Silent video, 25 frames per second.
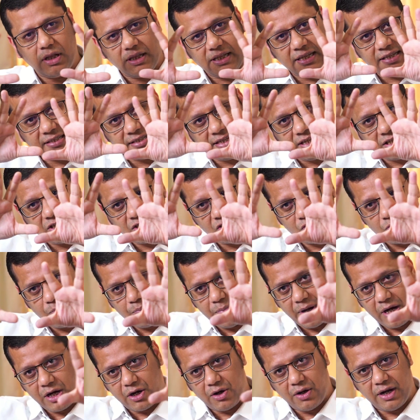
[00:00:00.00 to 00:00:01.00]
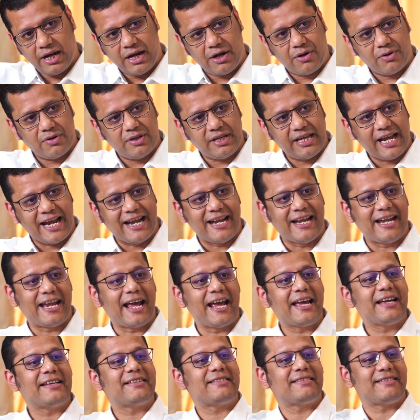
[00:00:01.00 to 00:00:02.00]
this needs to percolate to the
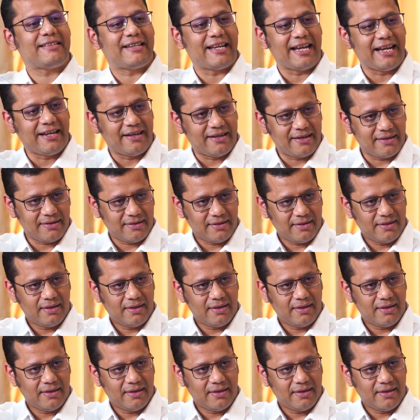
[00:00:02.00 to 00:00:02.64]
entire state.